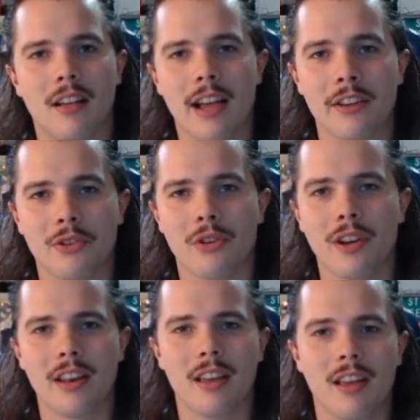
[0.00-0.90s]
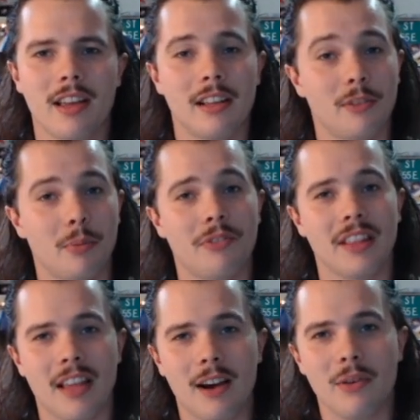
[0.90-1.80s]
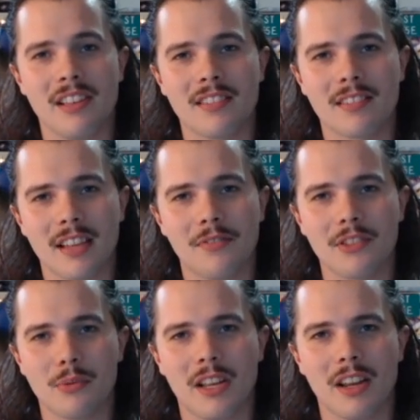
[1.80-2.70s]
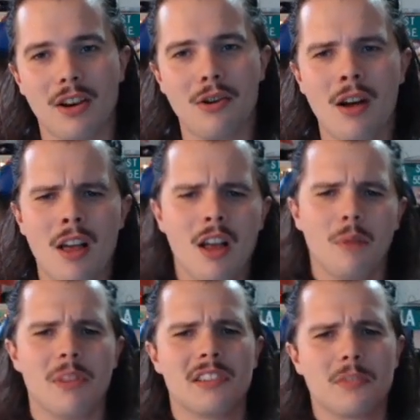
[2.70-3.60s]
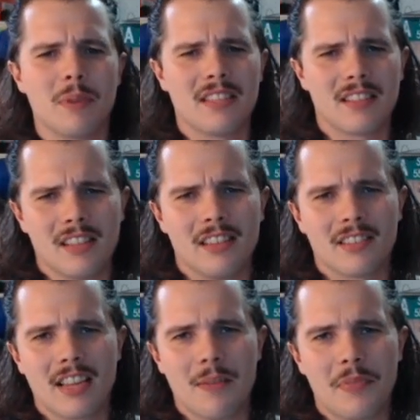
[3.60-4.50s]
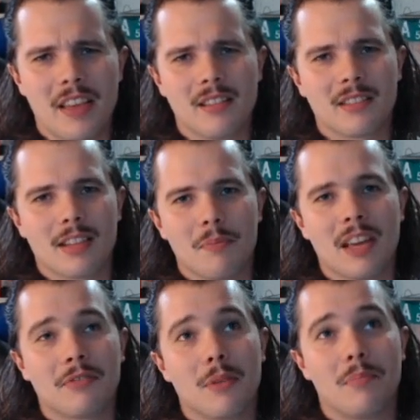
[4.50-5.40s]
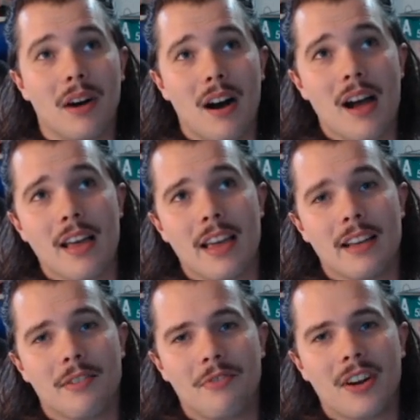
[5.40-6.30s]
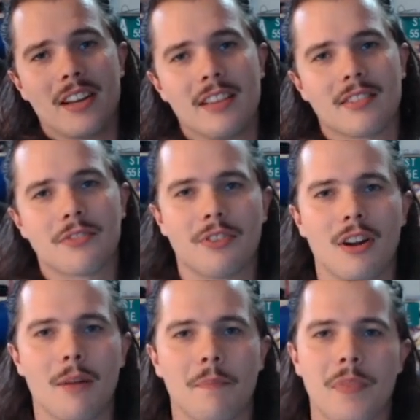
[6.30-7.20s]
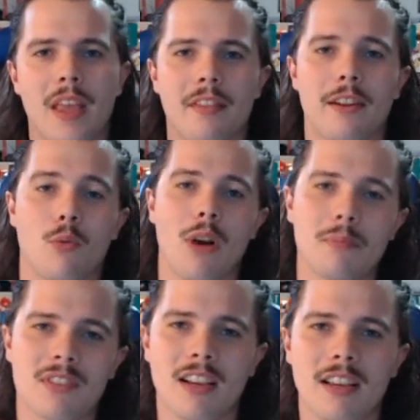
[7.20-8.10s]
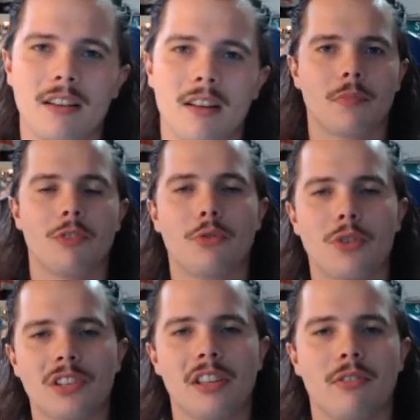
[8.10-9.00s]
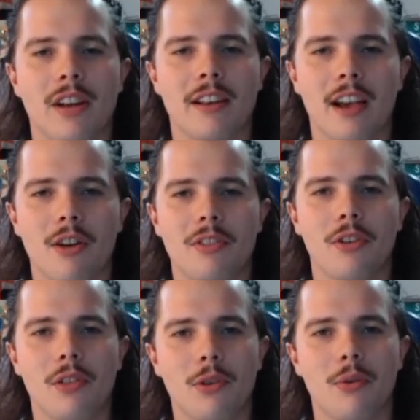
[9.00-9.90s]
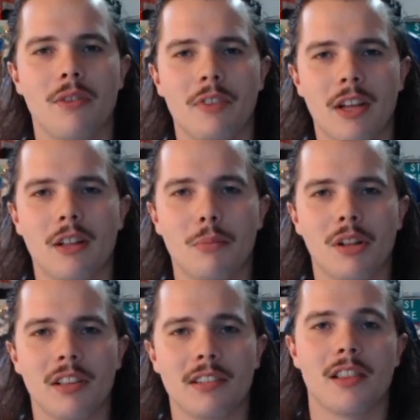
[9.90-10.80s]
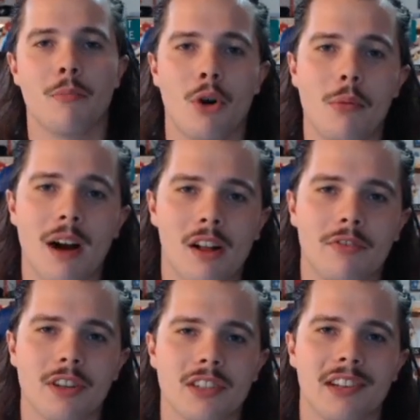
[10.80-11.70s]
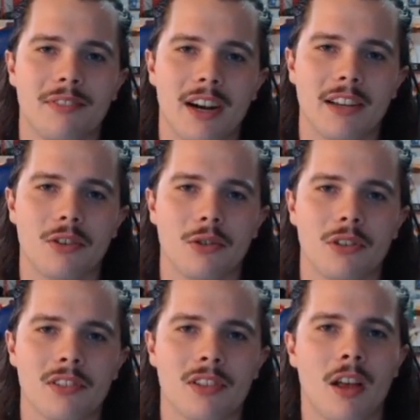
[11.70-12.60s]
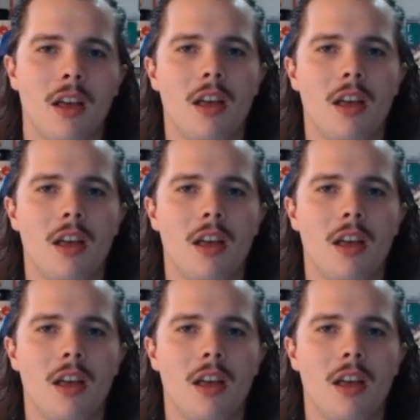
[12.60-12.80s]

Android and spoofing that way is the safest way to go. But this is basically the same thing, except you have to buy a device from their website. Unfortunately, right now, the only one available is the mobile version of iTools,